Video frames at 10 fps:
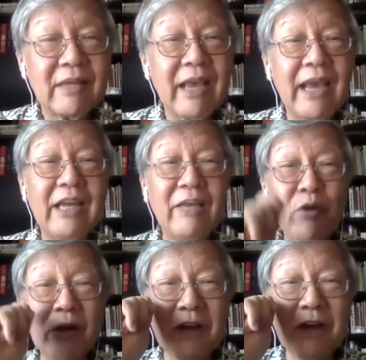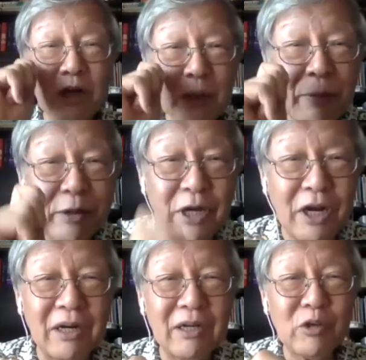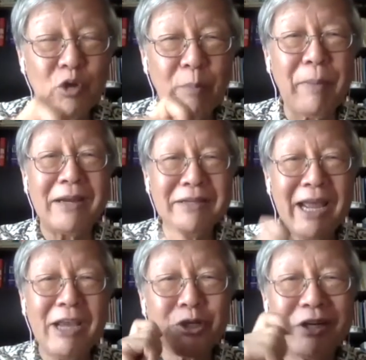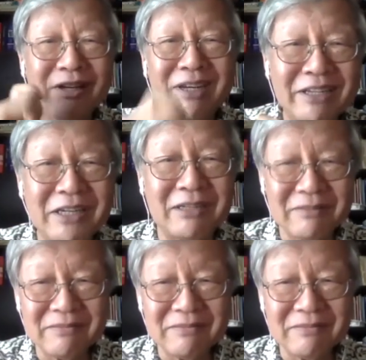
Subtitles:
And if you're an entrepreneur, you're by nature a leader.